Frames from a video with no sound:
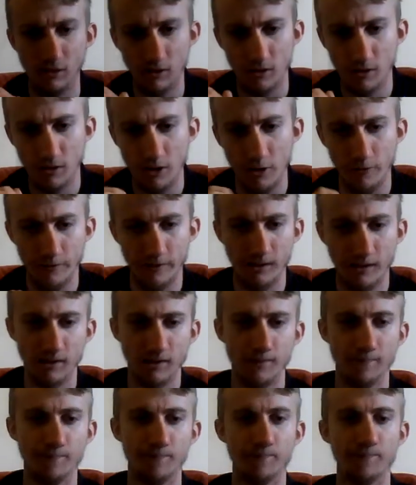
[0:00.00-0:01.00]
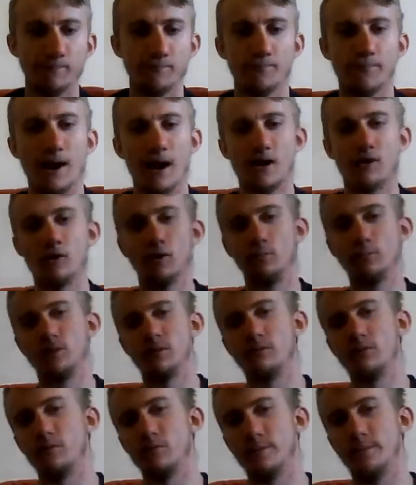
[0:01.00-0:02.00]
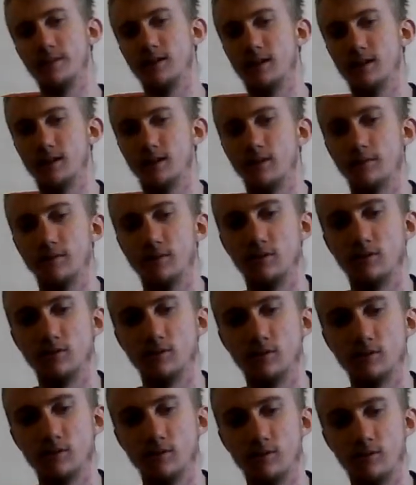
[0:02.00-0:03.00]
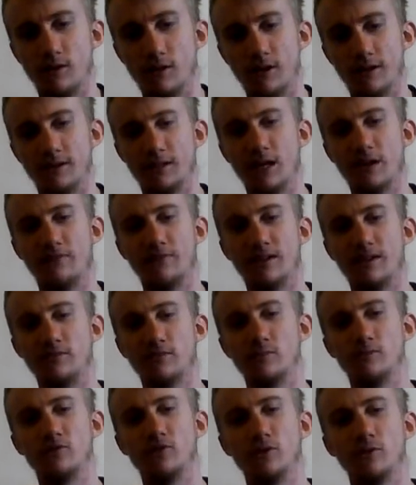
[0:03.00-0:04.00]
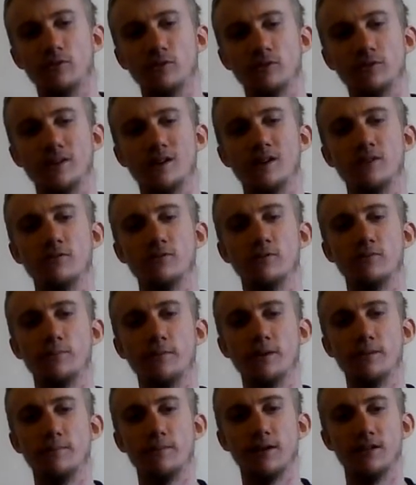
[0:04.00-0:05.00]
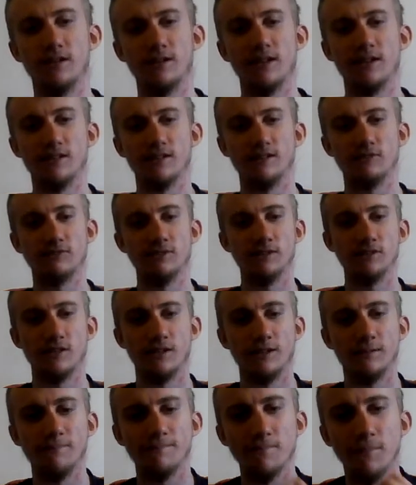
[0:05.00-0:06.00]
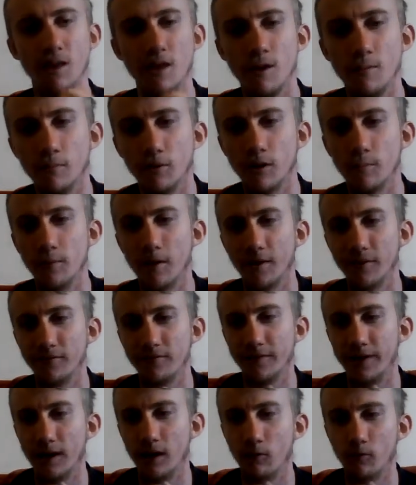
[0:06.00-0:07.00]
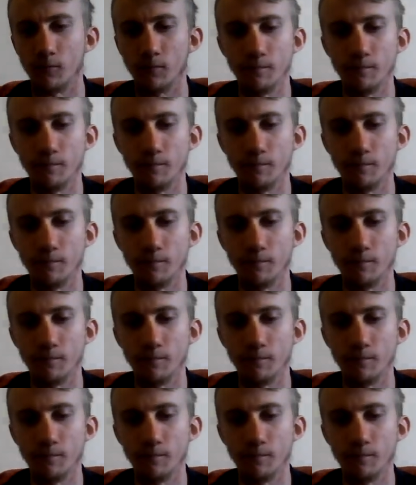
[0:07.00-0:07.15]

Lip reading: going back up to the Premier League, because I definitely have some followers there who have been a bit neglected recently. But goodbye for now.